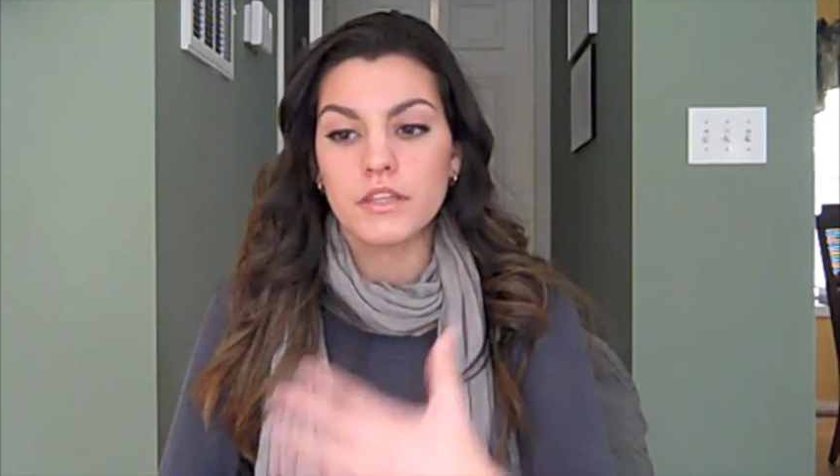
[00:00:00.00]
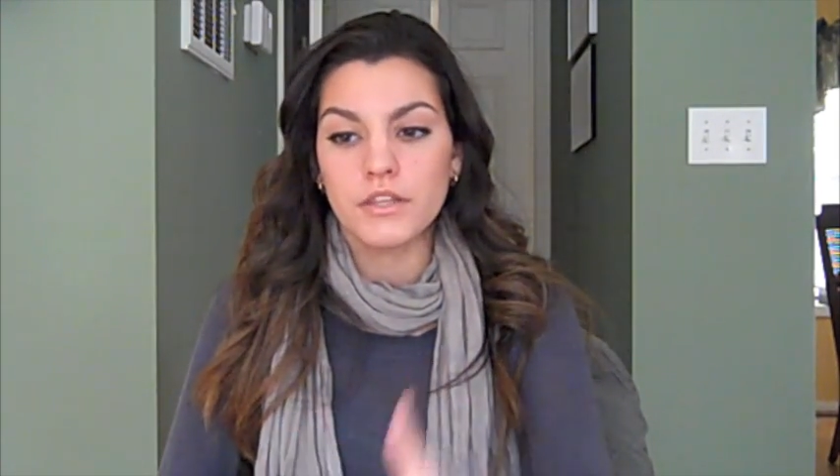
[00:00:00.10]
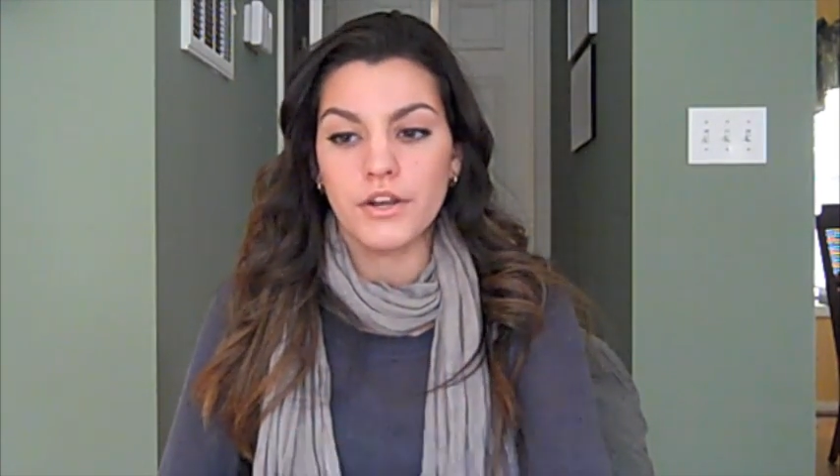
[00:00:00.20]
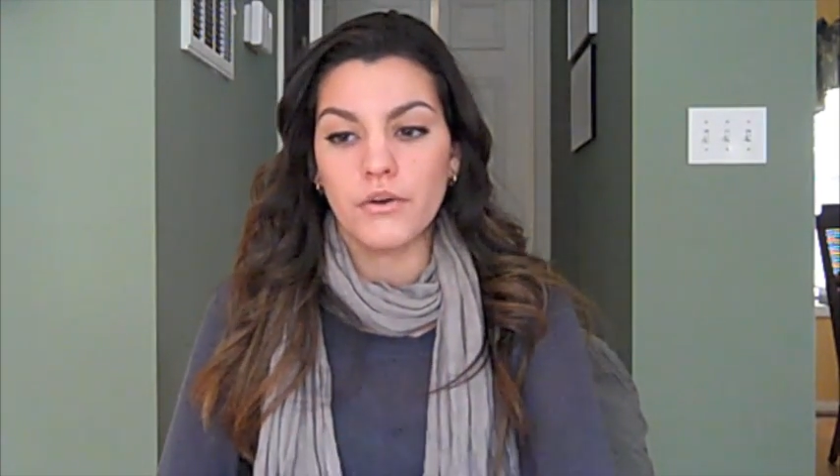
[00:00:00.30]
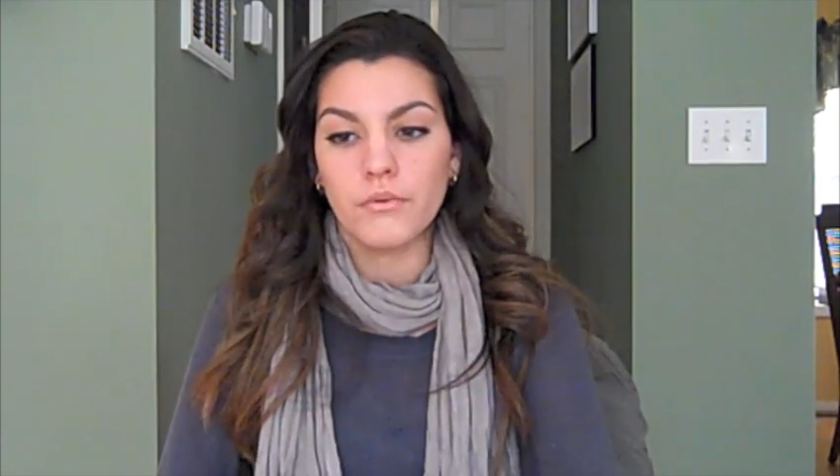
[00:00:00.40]

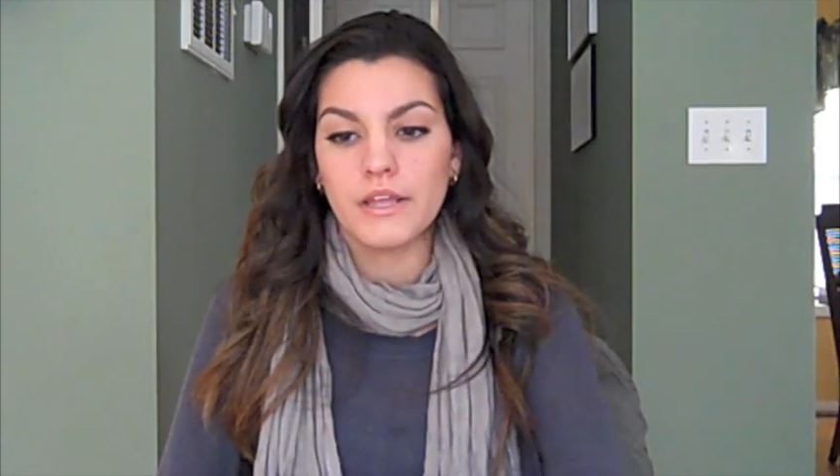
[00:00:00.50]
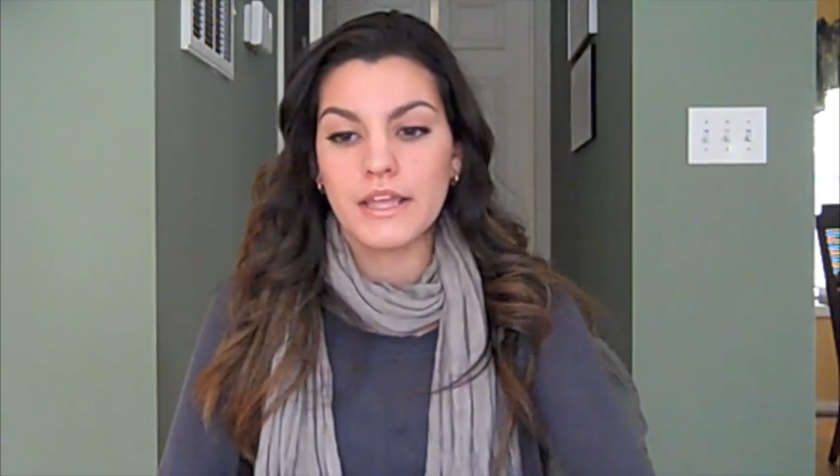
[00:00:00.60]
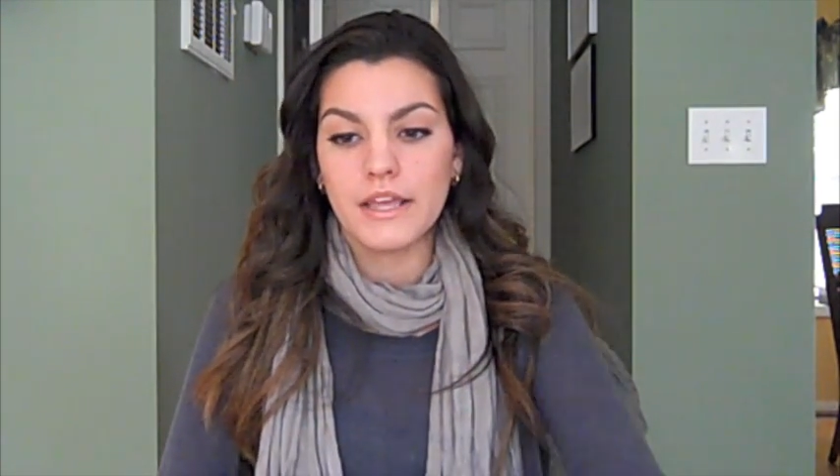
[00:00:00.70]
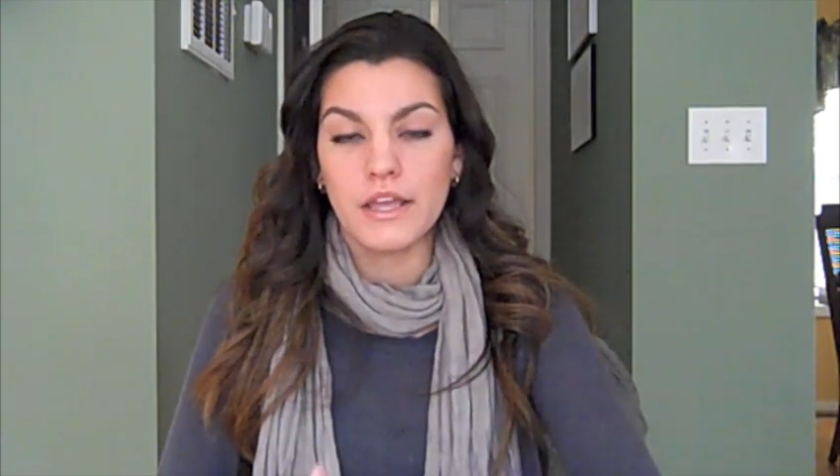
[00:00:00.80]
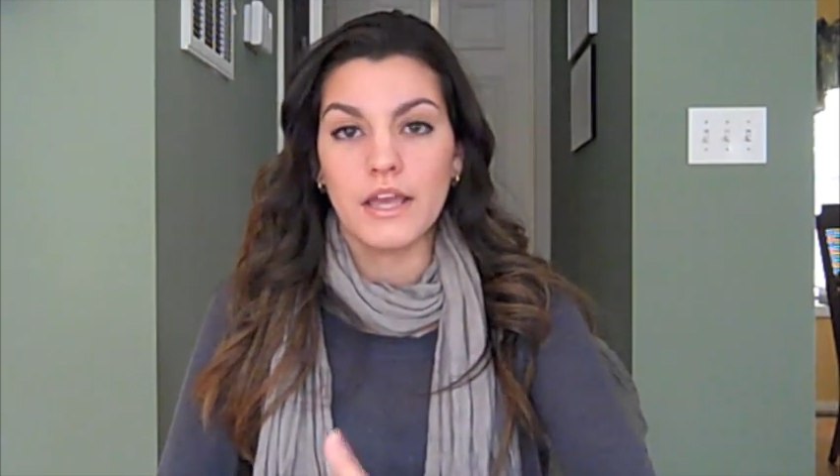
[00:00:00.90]
you know,
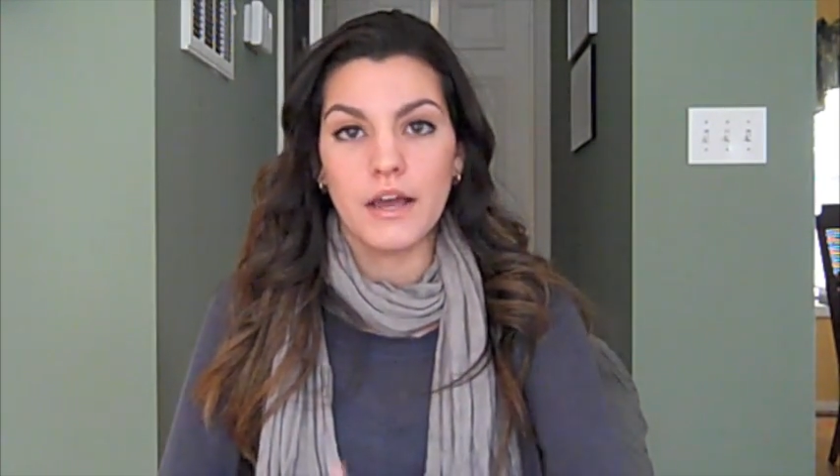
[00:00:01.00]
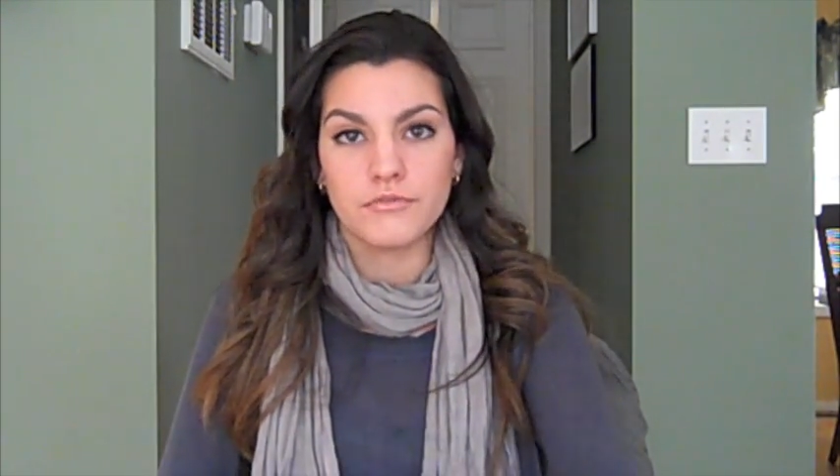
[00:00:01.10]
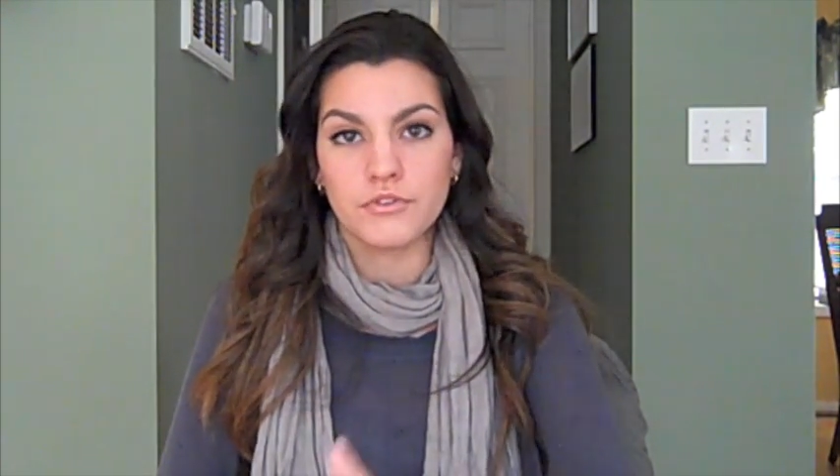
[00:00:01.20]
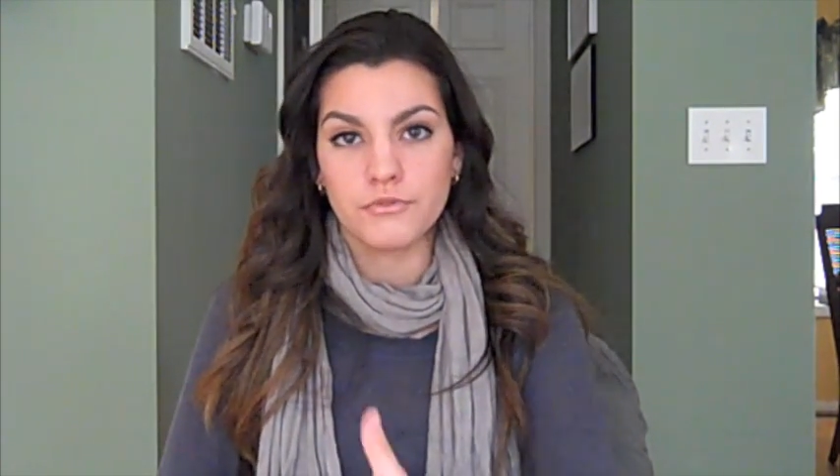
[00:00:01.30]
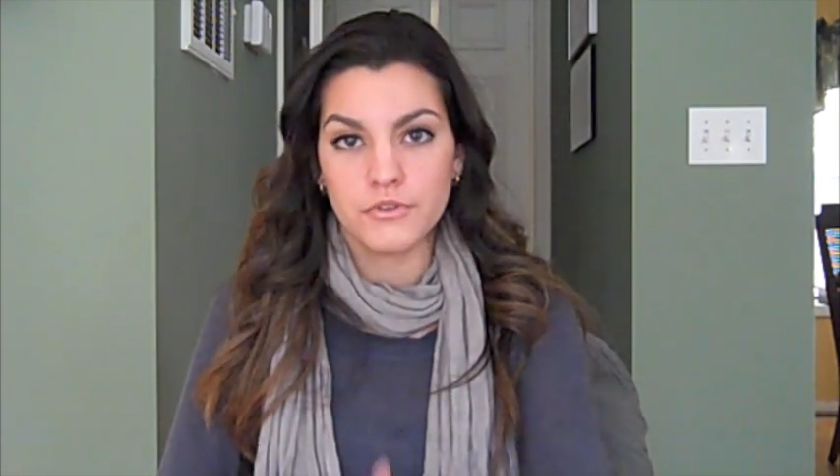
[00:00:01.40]

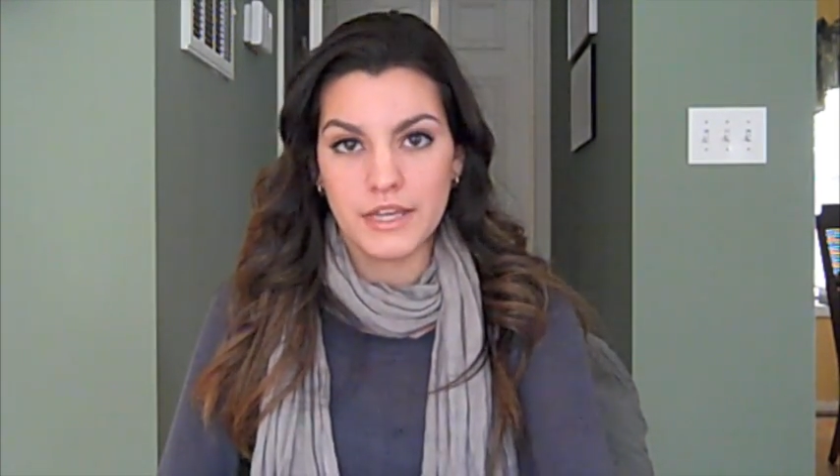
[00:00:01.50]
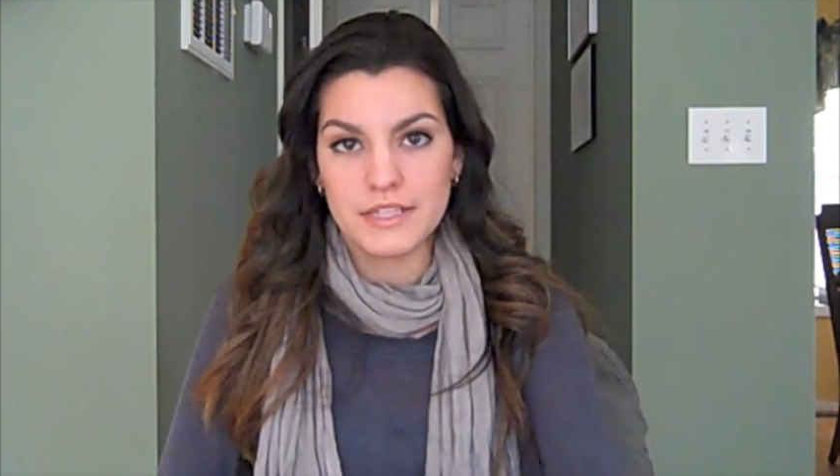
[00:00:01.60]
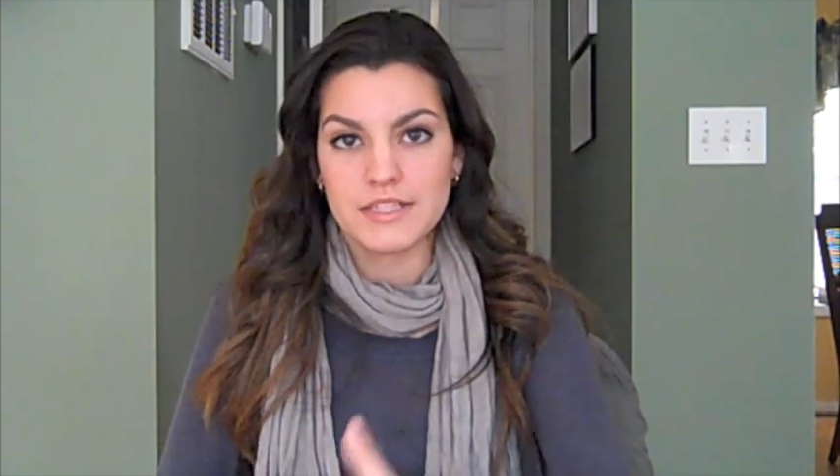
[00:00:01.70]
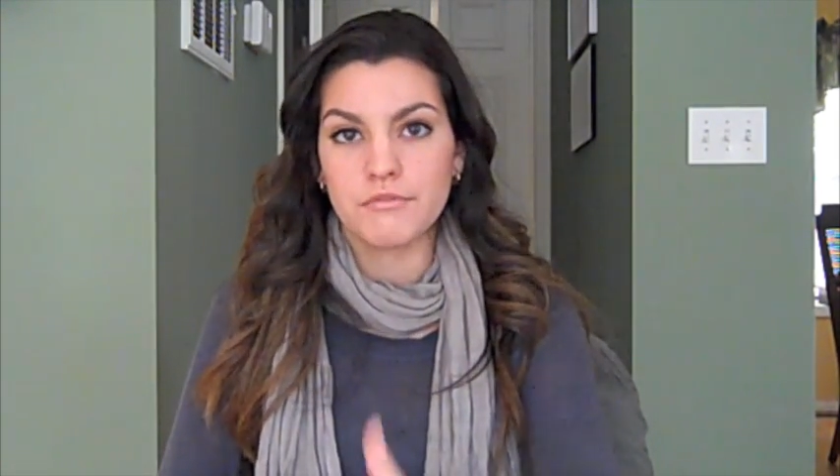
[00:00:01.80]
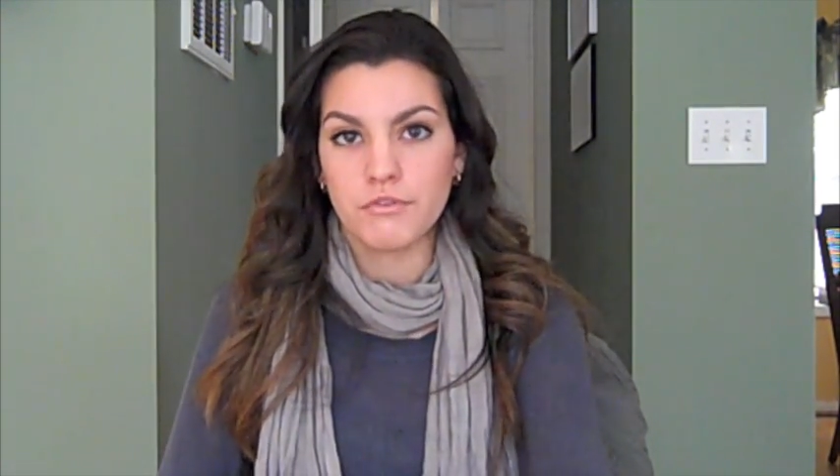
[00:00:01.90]
after a few
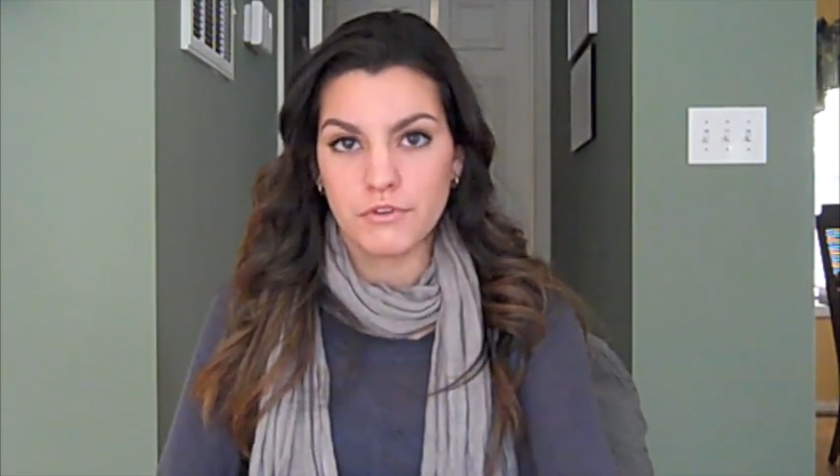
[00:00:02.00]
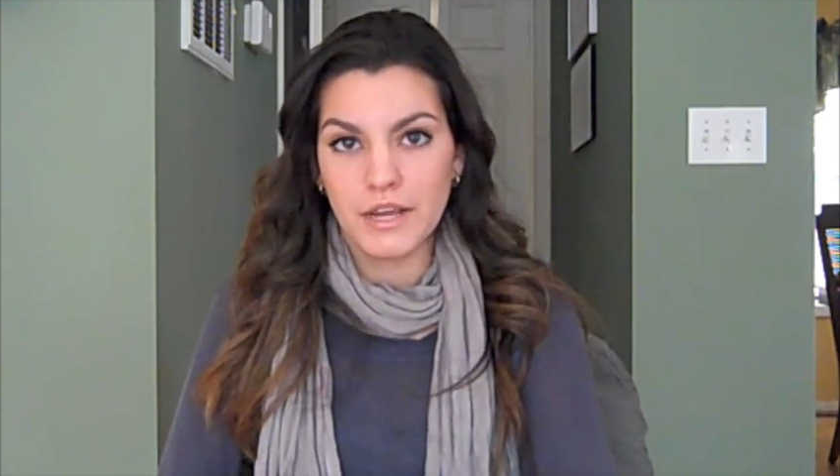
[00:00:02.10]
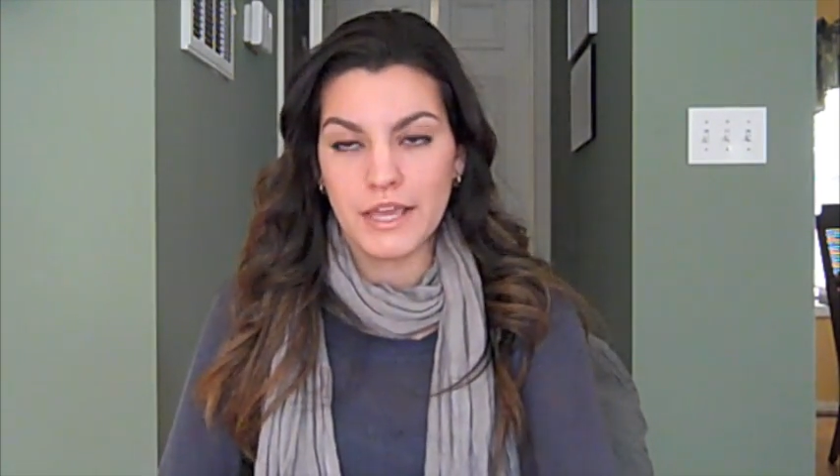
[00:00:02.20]
days, after a few